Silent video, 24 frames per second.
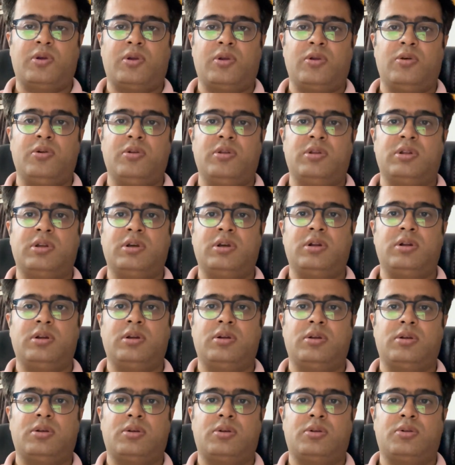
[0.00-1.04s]
closer
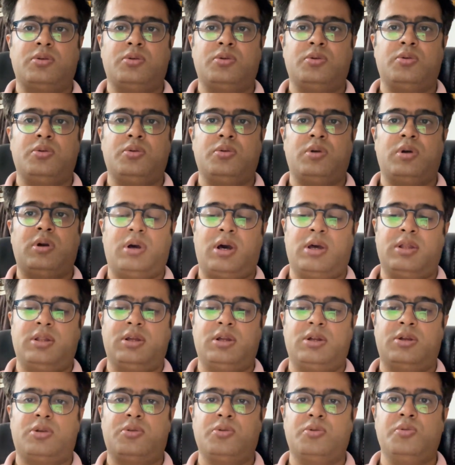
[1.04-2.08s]
to
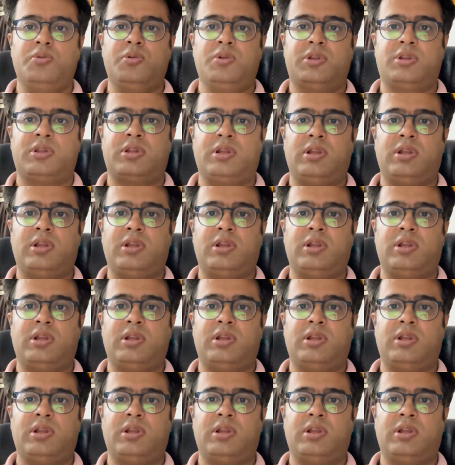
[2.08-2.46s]
other tools,